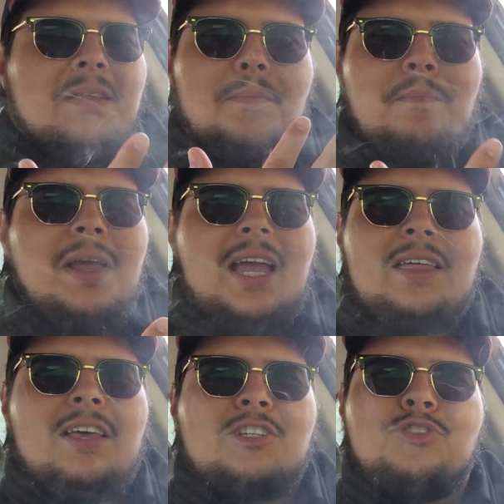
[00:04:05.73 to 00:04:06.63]
Man,
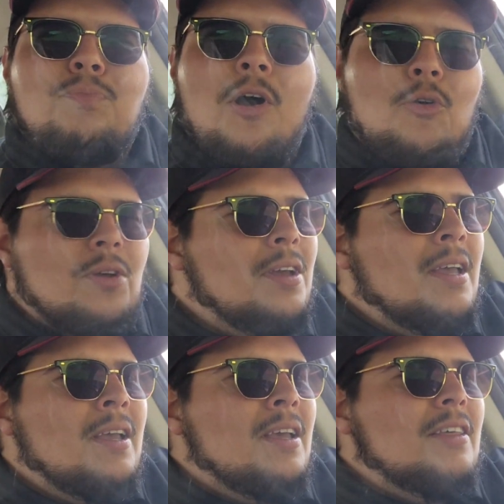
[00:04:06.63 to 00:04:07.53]
that smoke.
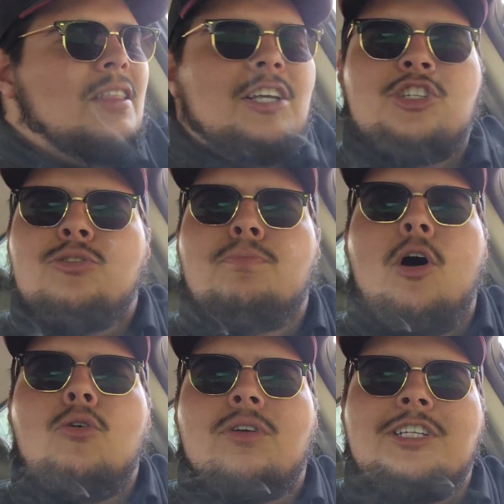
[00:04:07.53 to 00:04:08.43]
That
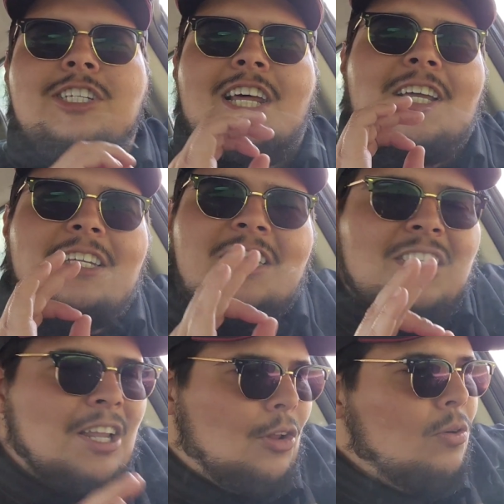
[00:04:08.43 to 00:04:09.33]
smoke is like
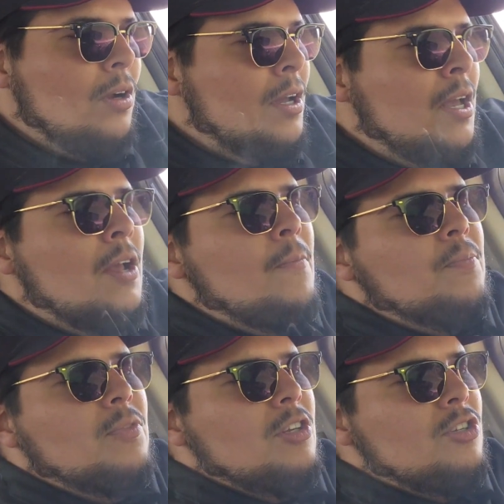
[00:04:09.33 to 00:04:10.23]
silk.
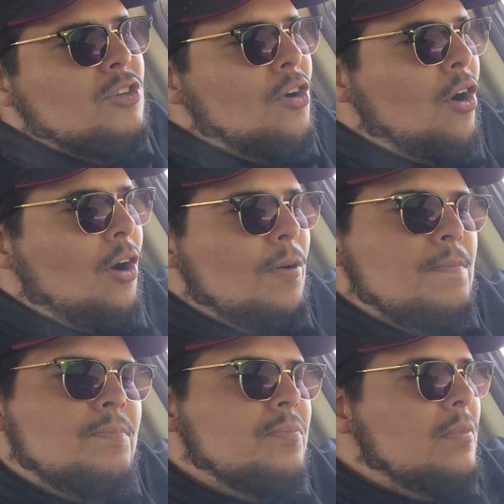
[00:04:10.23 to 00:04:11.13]
This cigar,
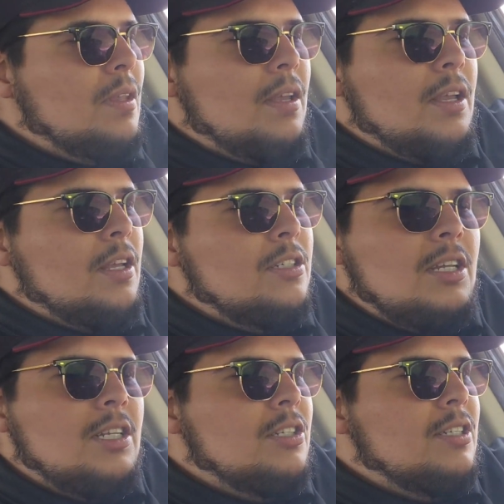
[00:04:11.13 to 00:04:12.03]

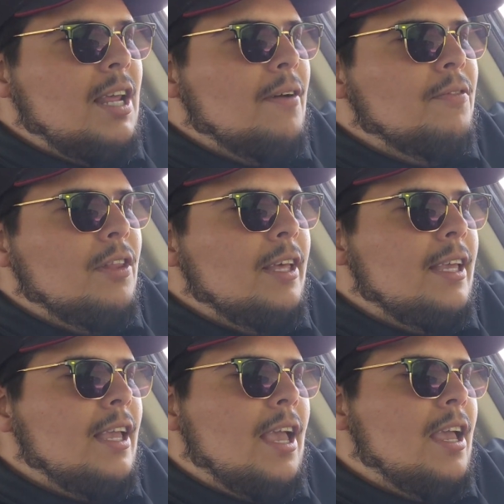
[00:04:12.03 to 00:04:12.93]
it's
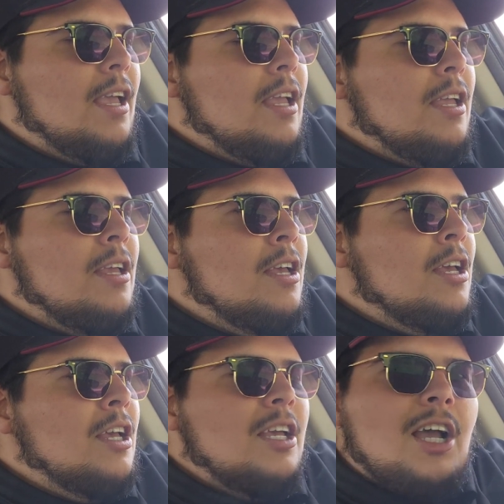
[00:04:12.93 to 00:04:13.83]
definitely a
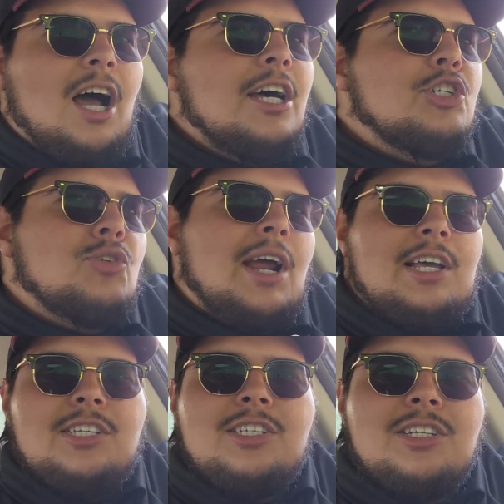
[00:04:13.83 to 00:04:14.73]

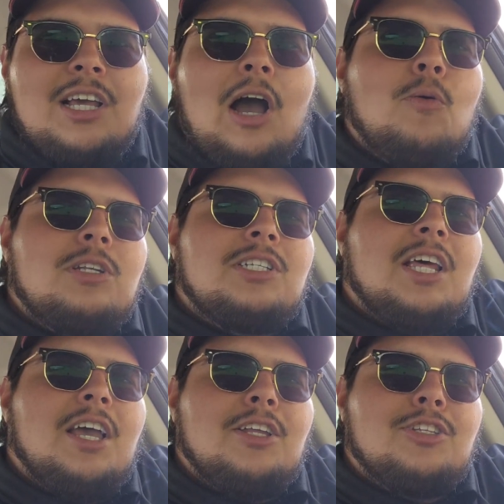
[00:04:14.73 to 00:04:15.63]
contrast, I would
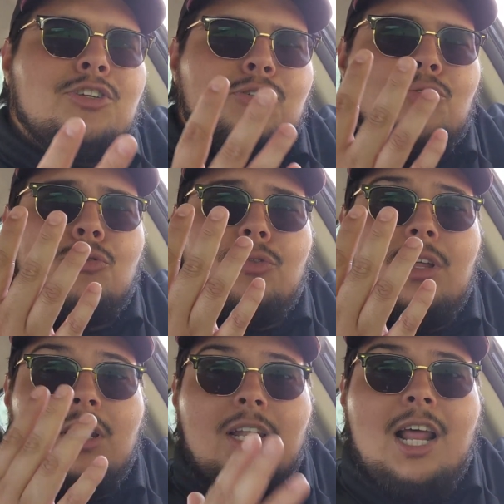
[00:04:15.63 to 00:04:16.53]
say, to the
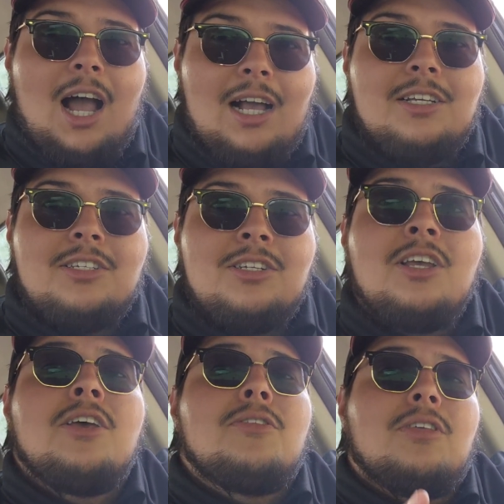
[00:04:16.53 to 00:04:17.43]
Lenox.
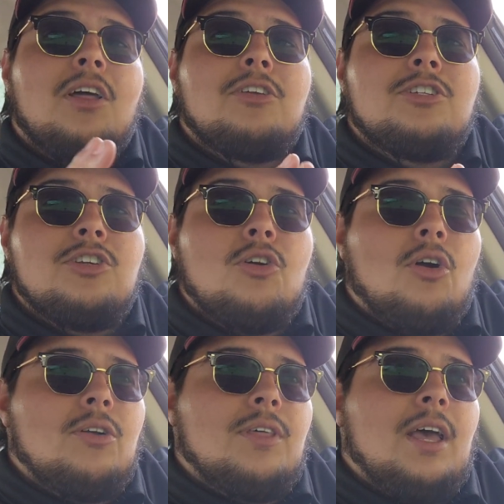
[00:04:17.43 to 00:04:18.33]
The other
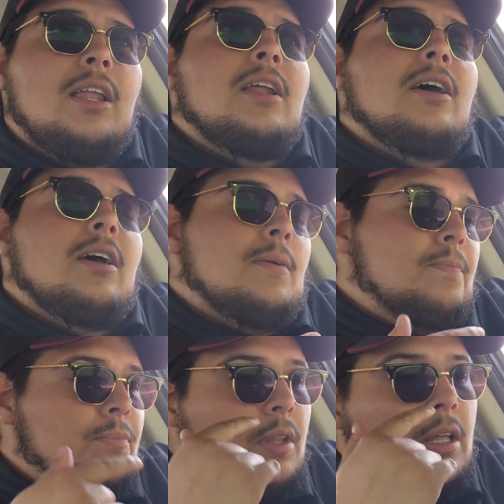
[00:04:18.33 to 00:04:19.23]
cigar that
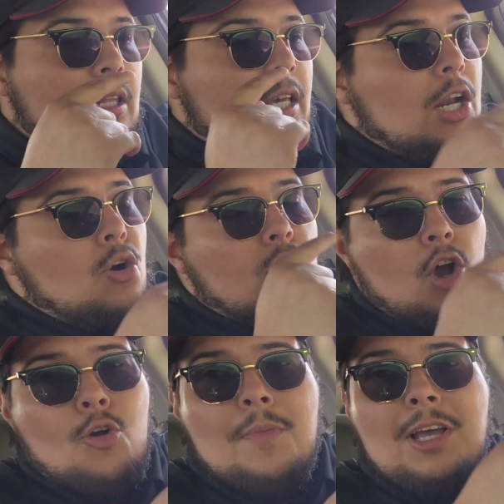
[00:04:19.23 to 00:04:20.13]
Lito
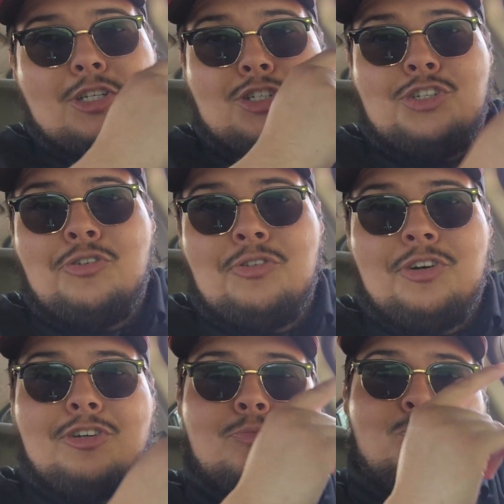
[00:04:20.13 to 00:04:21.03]
Gomez
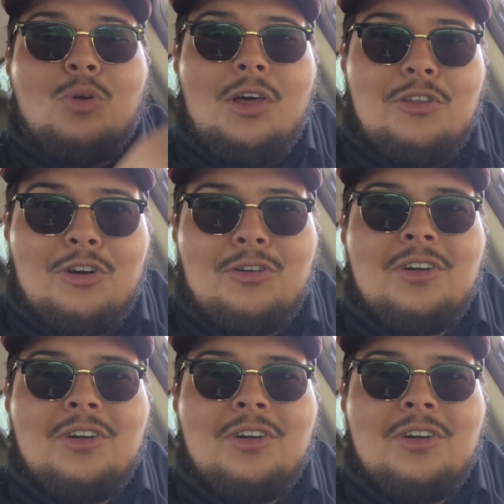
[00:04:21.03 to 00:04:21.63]
Jr.'s brother,